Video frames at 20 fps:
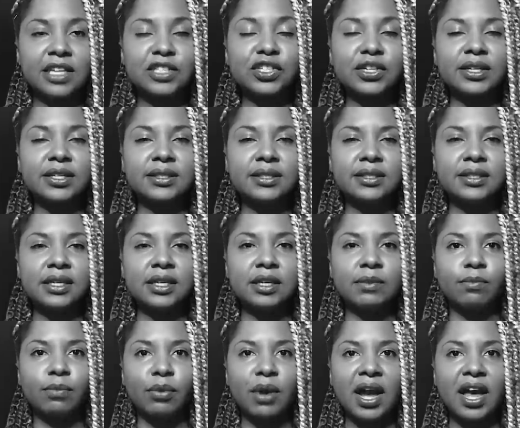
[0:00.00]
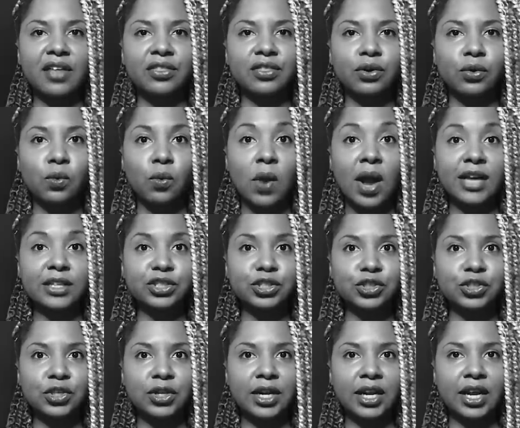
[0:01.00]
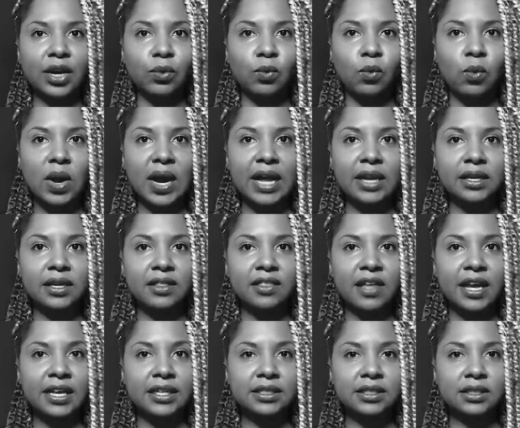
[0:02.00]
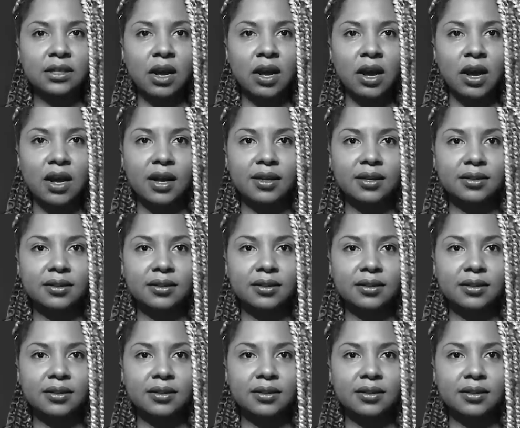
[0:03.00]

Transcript: They took a deep breath, questioning what they saw.